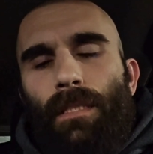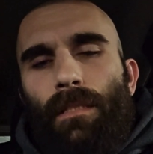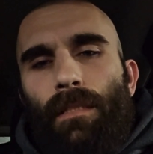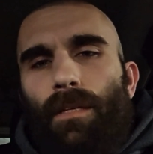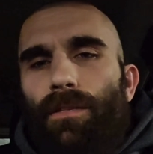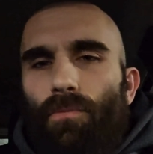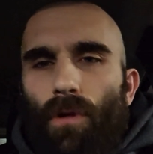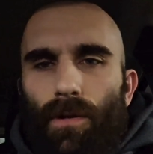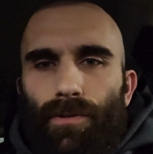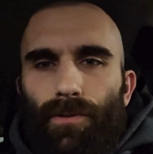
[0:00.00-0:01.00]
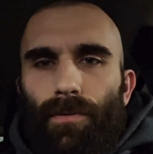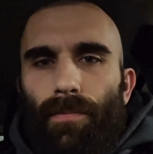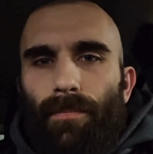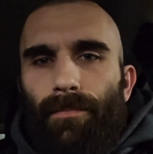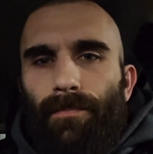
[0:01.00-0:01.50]
Here's the raw truth.
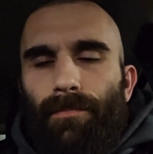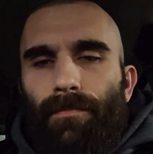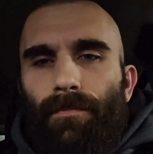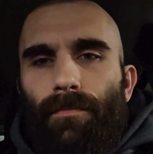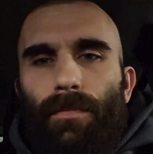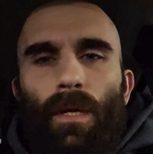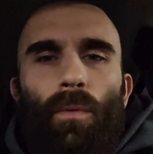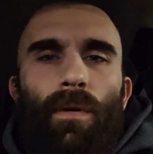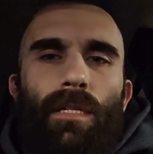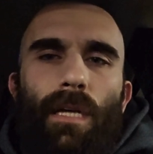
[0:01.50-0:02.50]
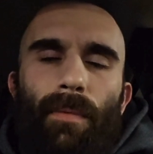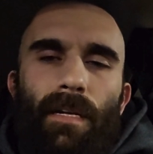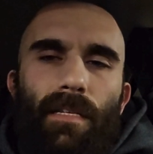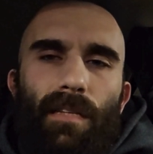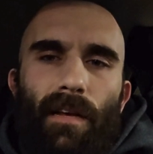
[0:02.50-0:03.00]
No one is coming
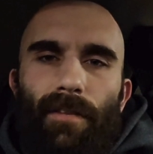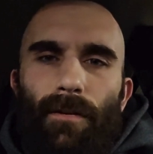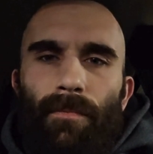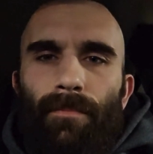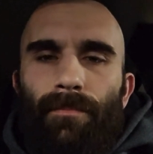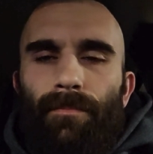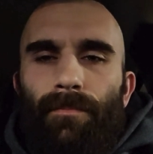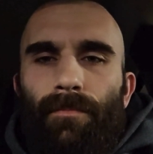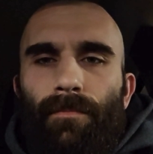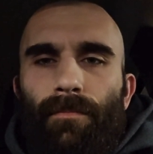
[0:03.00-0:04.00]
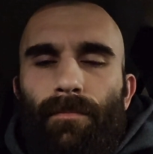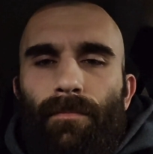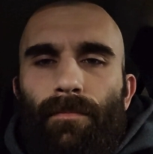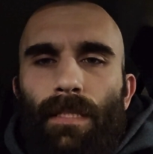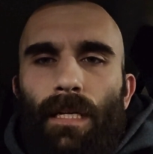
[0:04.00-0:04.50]
to save you.
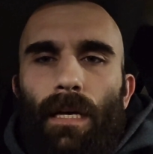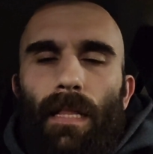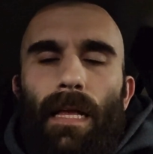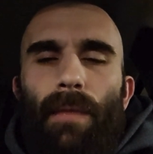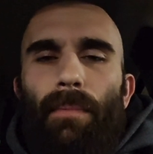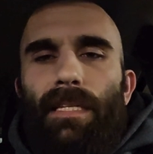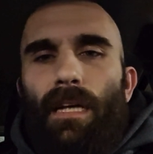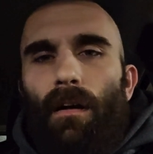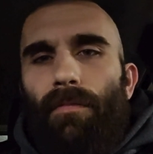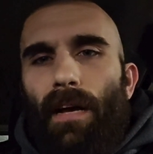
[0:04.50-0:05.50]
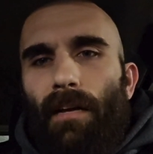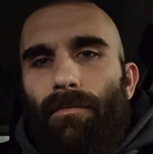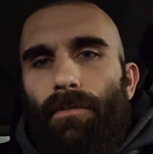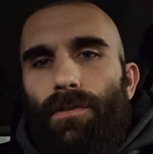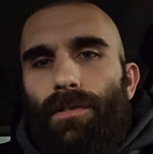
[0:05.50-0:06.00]
And that may be terrifying at
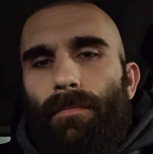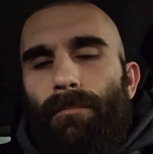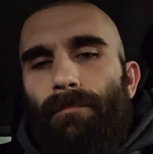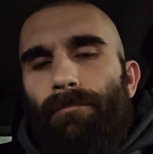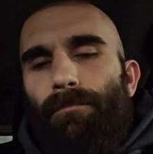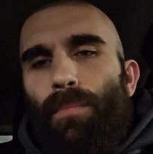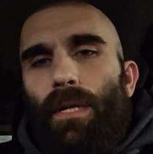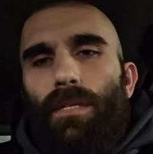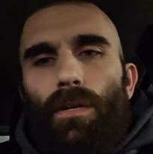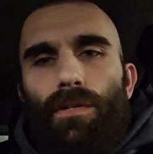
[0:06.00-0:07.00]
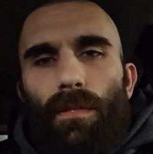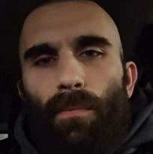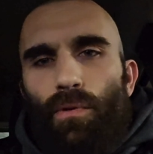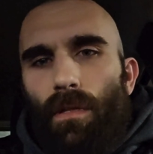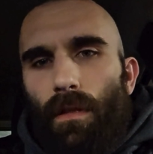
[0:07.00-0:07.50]
first, but it's also the
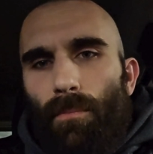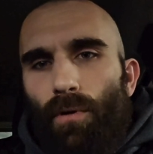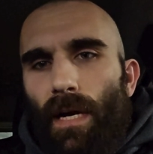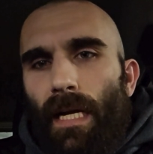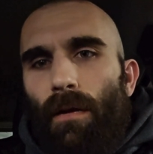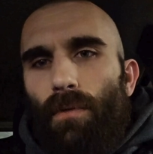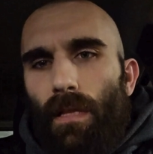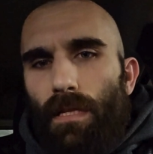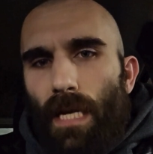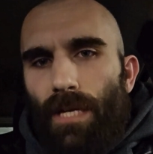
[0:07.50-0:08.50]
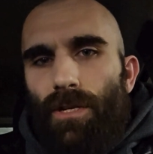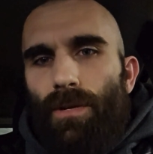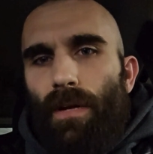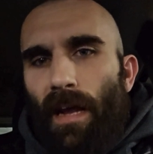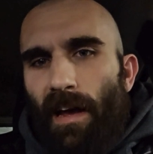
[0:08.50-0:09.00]
most liberating realization
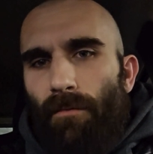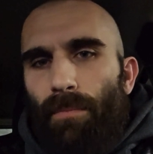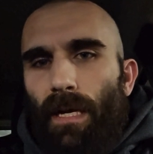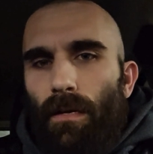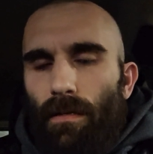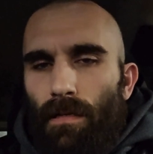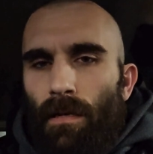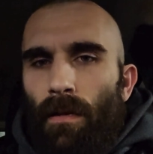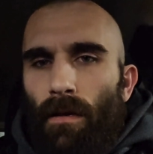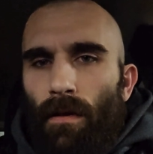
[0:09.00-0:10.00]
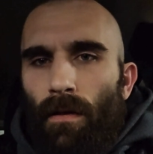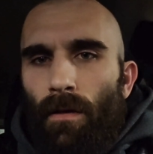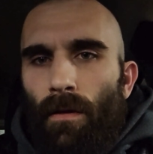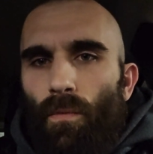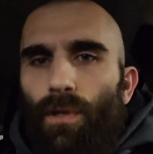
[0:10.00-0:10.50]
you can have, because
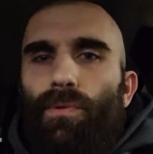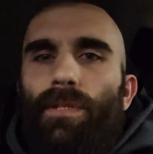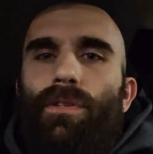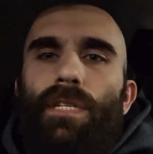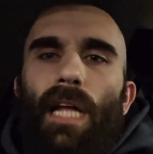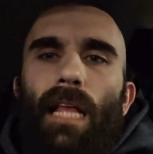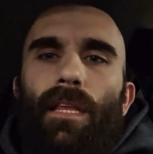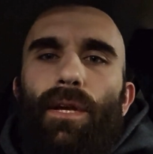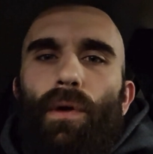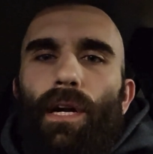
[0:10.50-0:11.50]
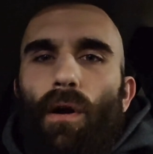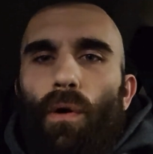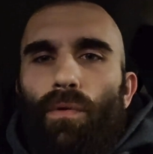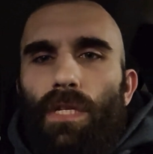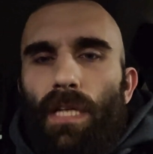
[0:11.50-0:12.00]
once you understand that you are your
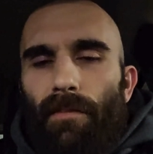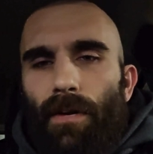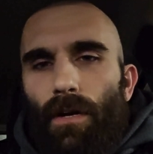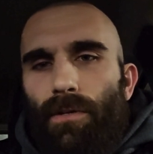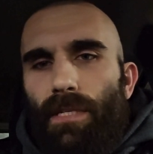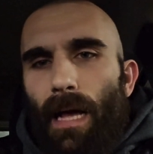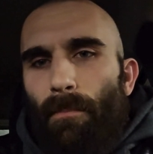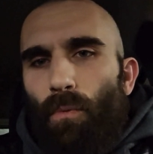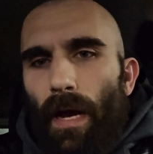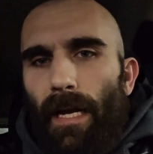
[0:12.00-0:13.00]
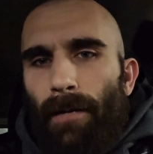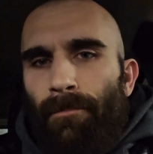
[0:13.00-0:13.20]
own savior, you stop waiting,